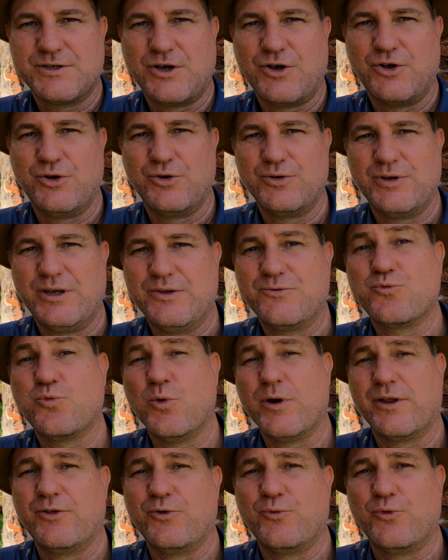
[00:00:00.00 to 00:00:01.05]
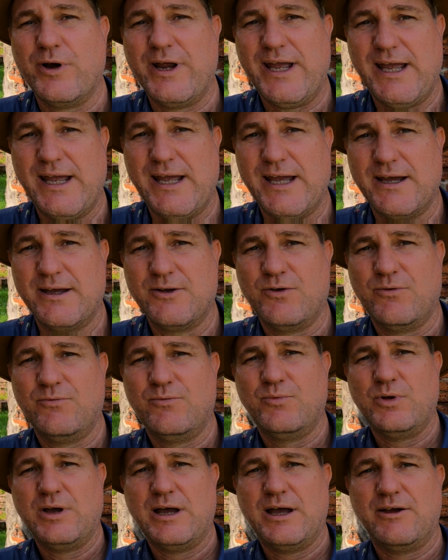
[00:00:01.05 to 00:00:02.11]
So it's one of the rare
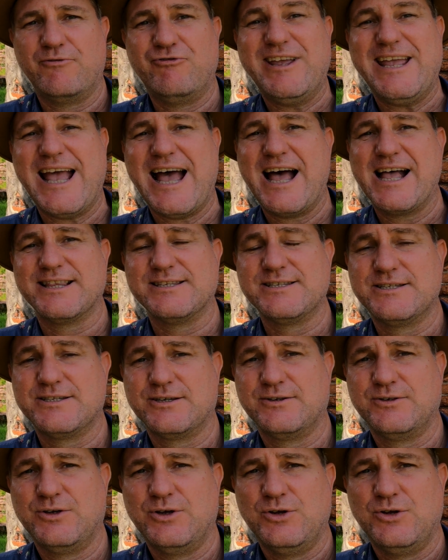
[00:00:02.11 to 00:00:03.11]
vihans